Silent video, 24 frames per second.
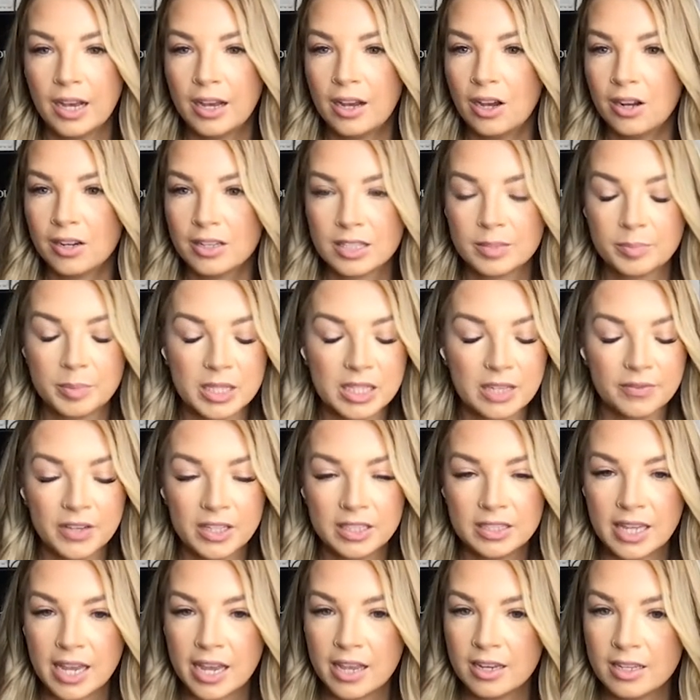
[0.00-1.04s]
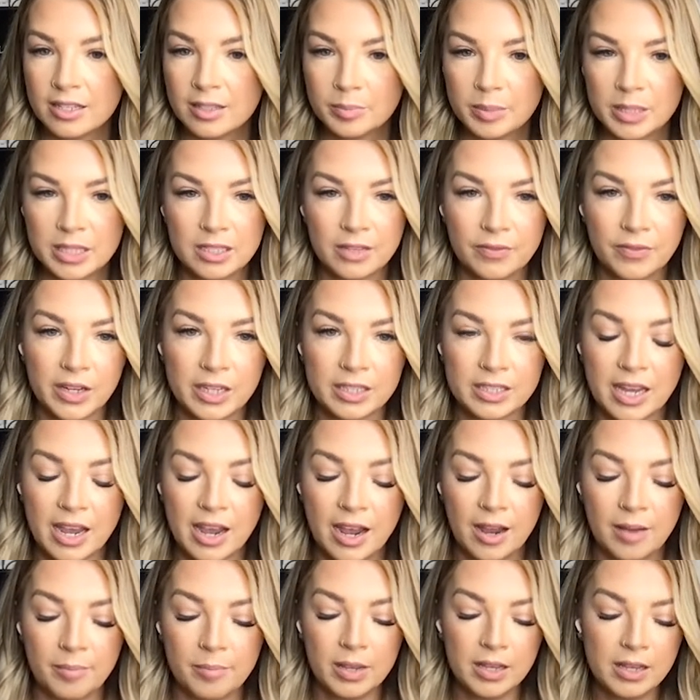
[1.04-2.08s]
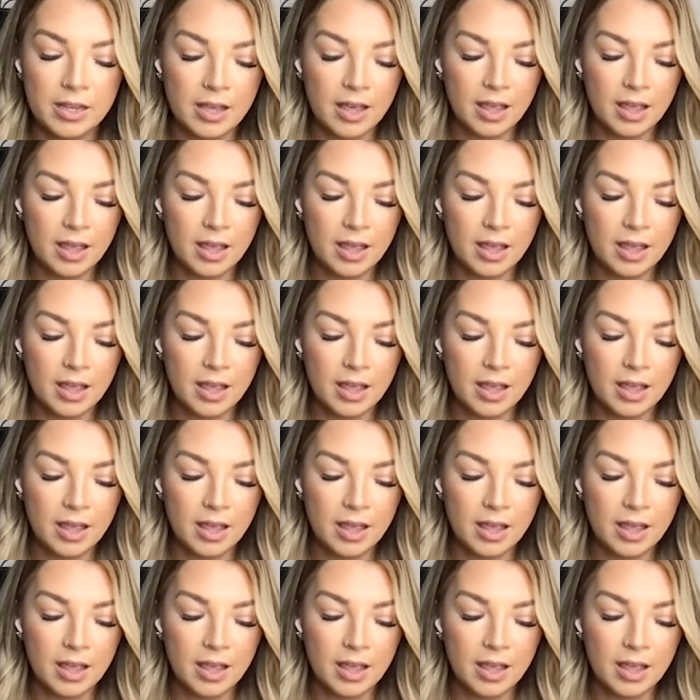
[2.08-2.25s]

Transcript: on a specific day at a specific time.